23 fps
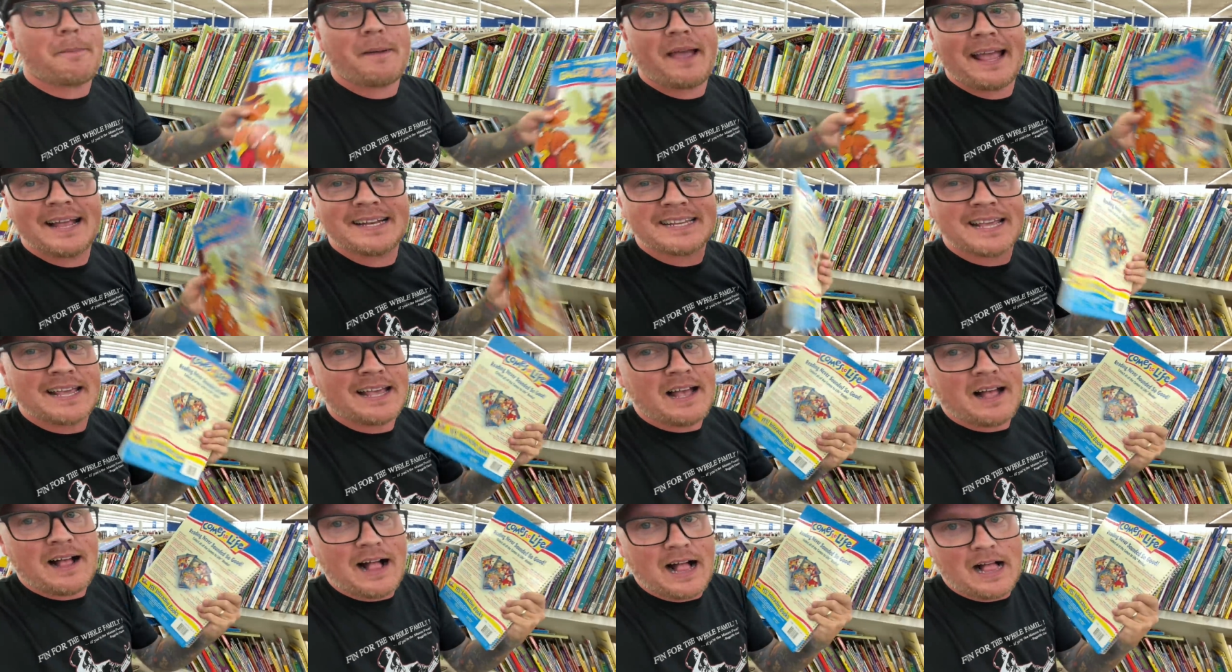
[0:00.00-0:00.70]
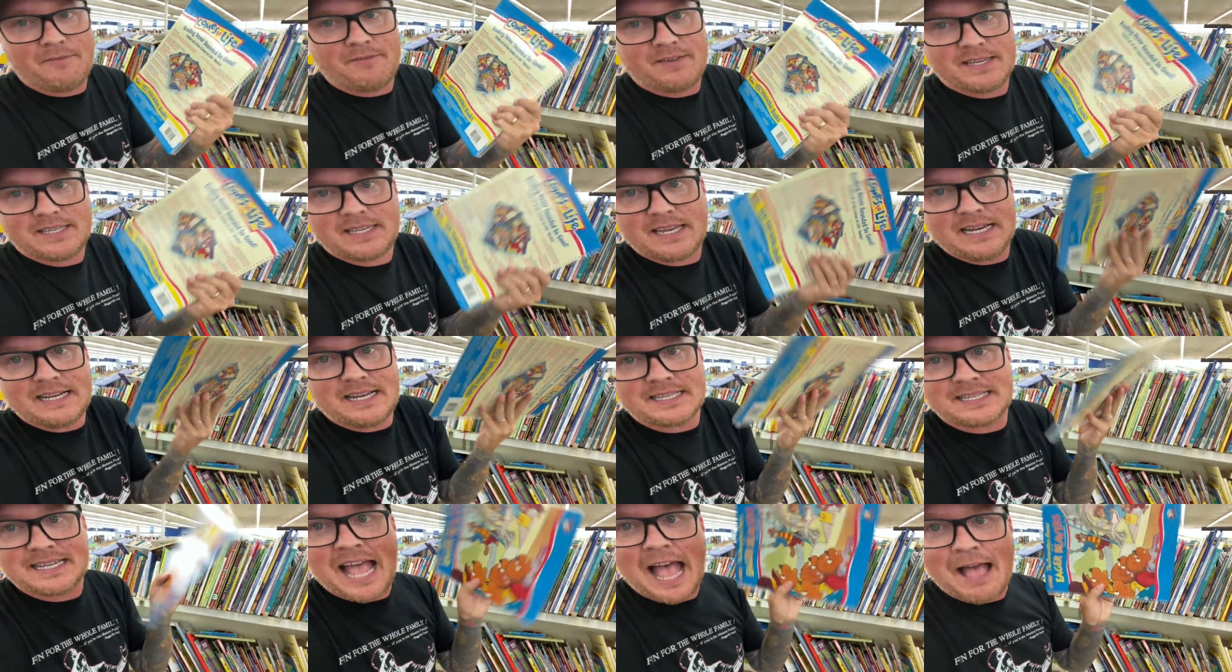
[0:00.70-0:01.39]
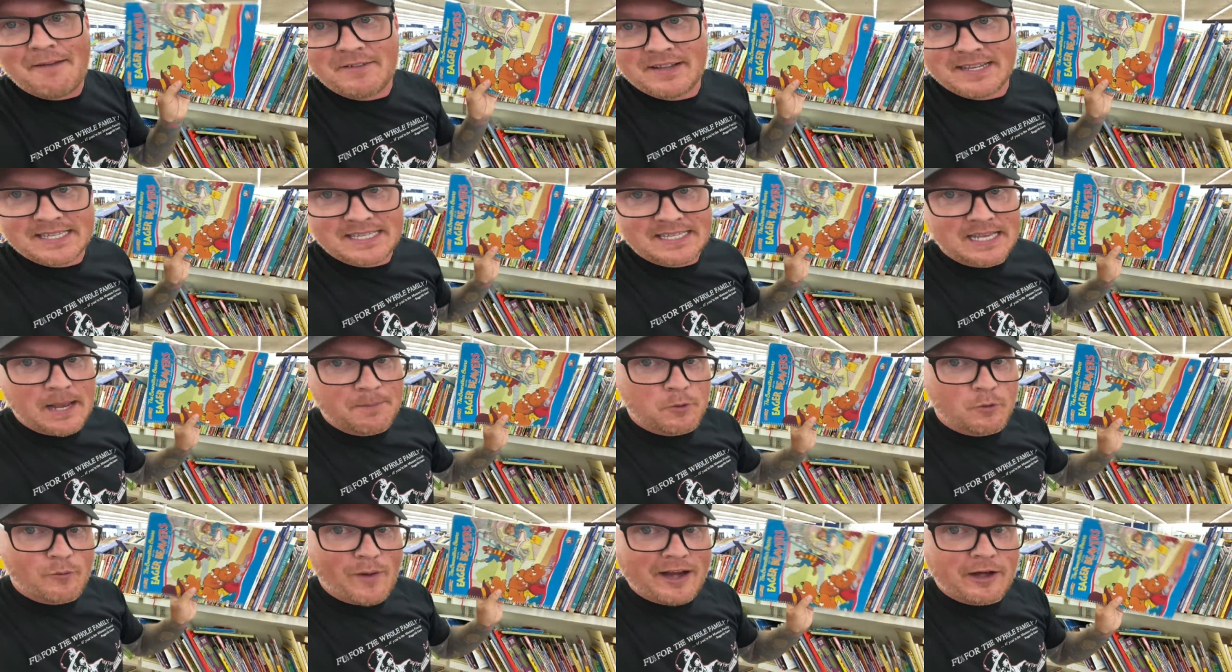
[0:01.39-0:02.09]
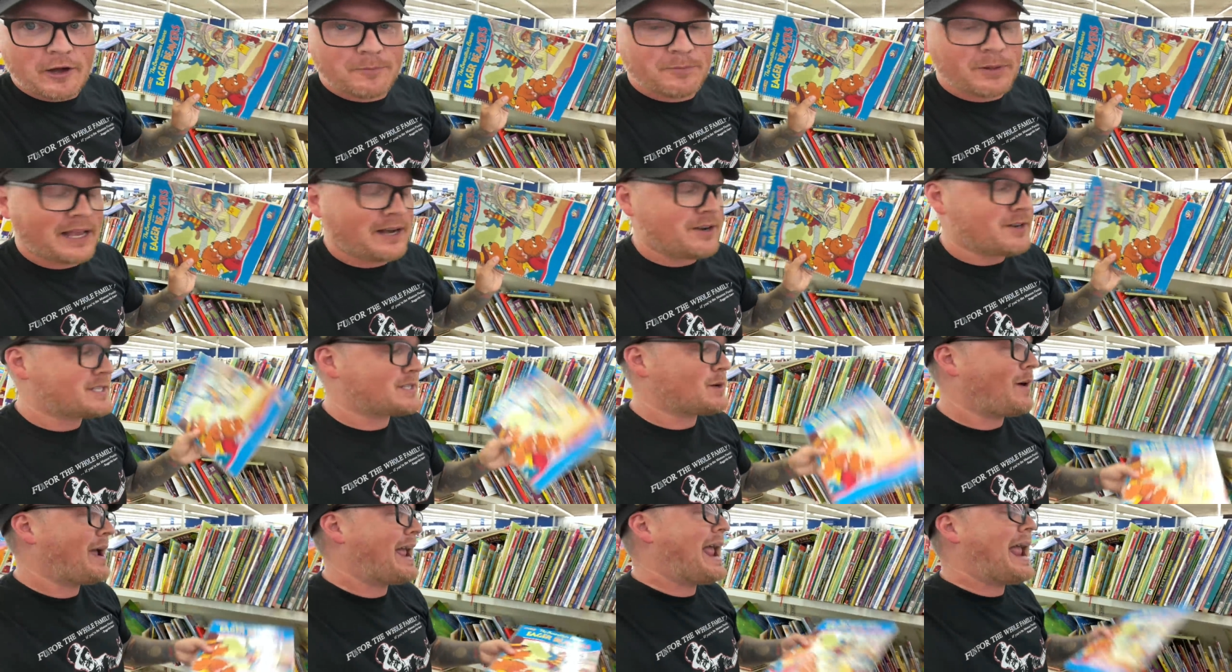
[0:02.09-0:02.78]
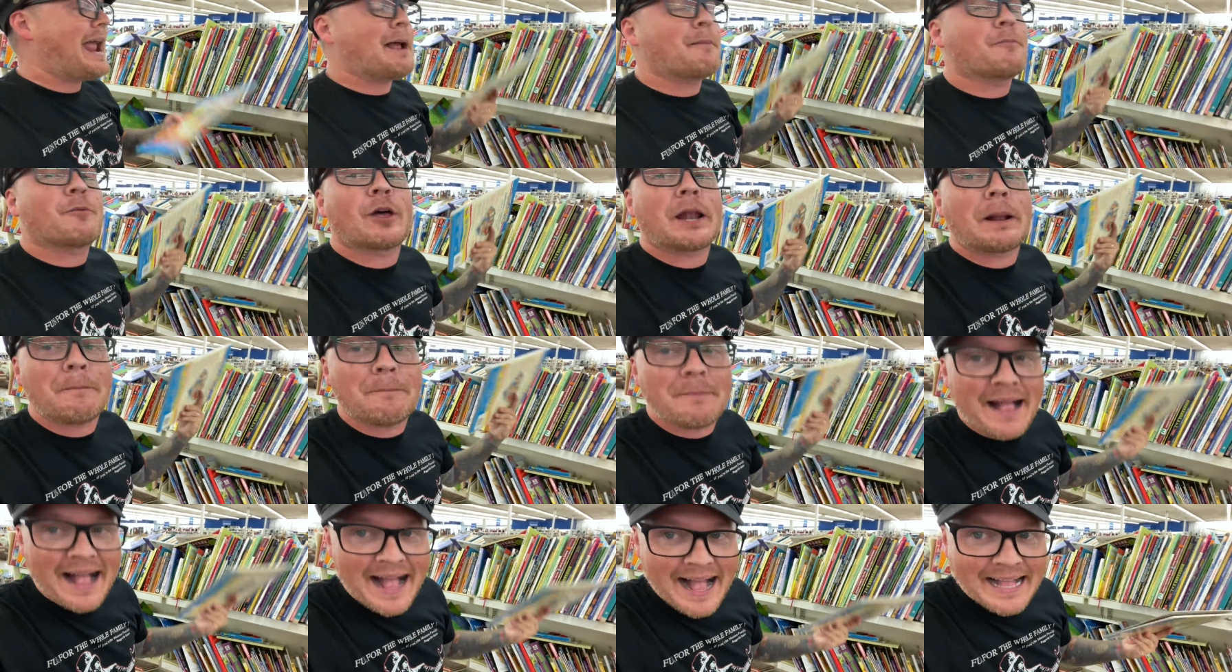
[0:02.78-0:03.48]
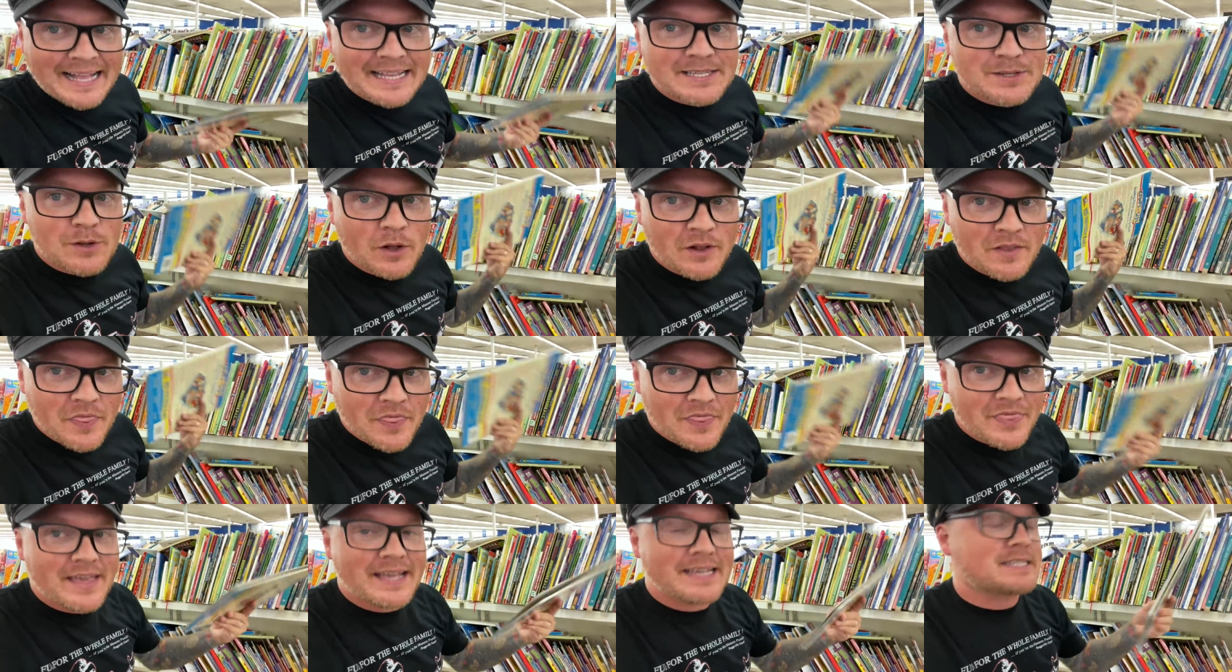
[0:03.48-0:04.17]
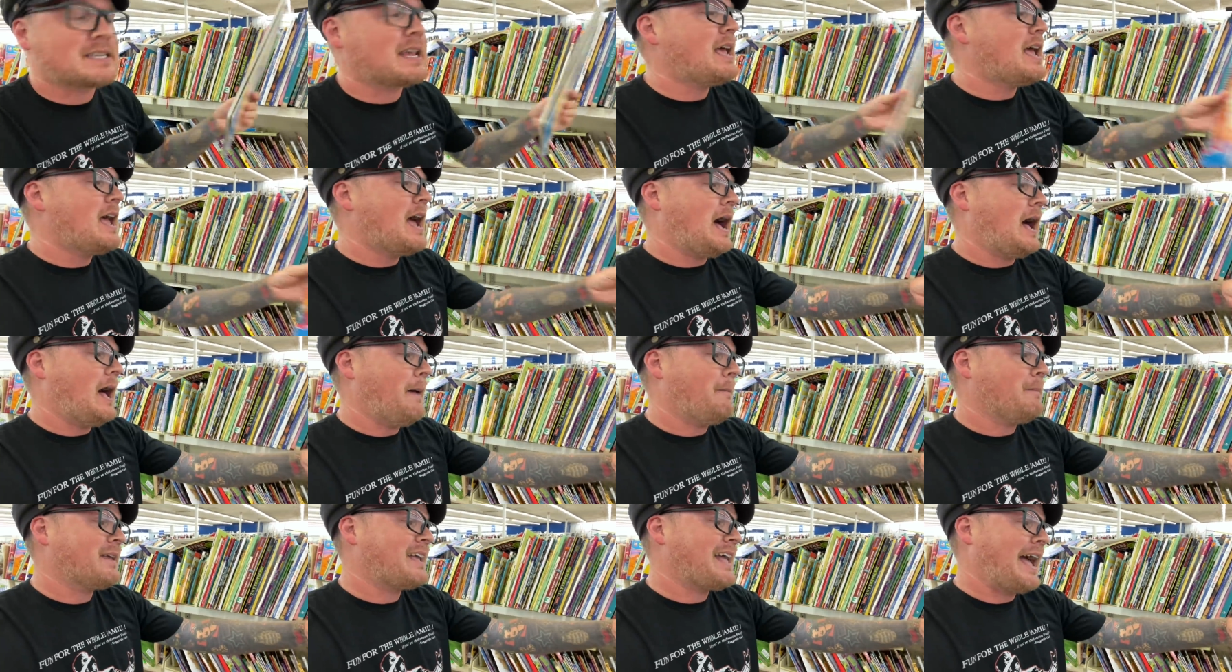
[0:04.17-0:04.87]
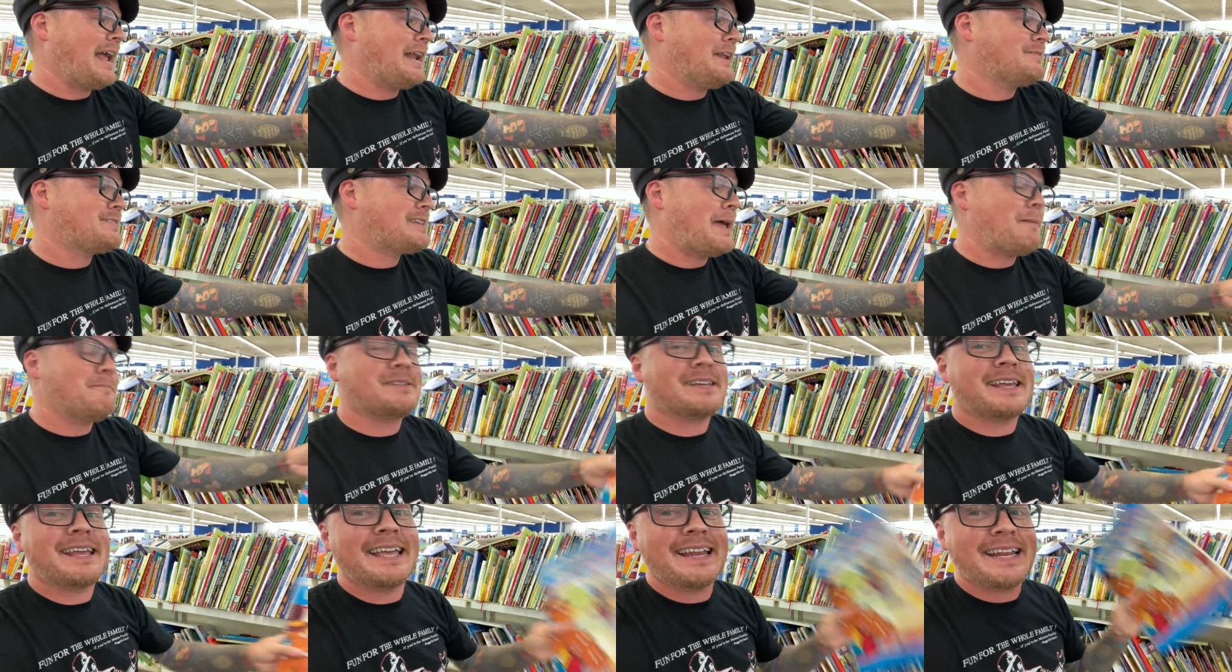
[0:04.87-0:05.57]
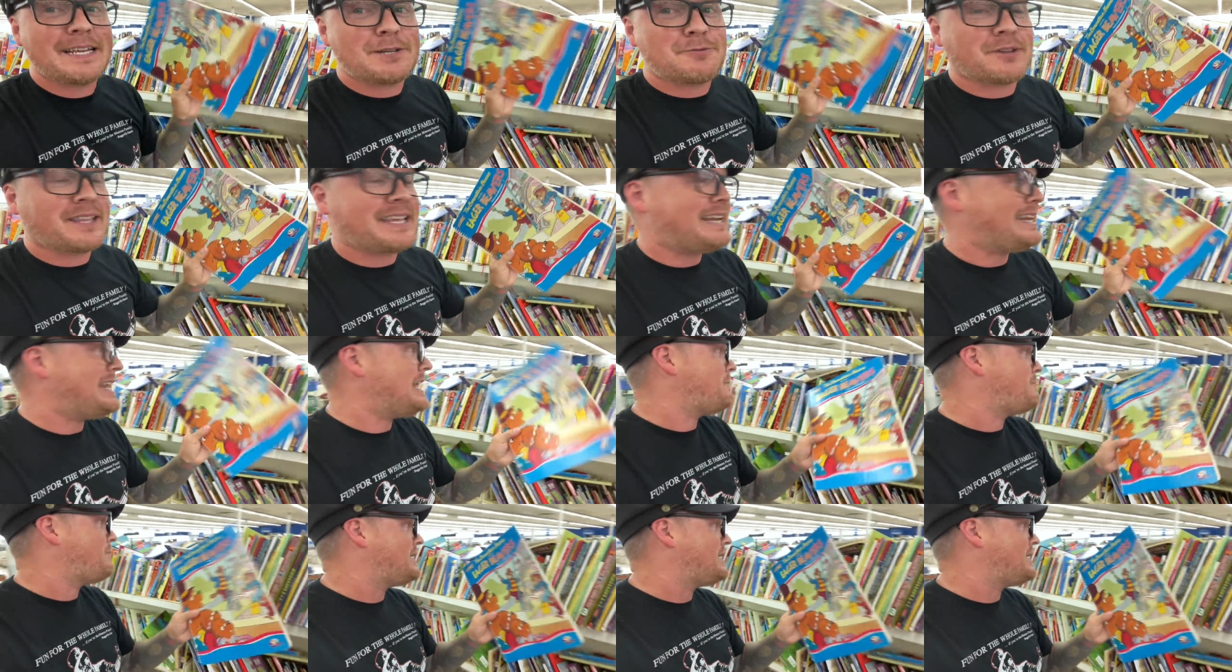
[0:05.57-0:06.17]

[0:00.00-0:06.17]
and obviously it doesn't have its record player, so I am gonna pass on this. Kind of tempting, it is really neat,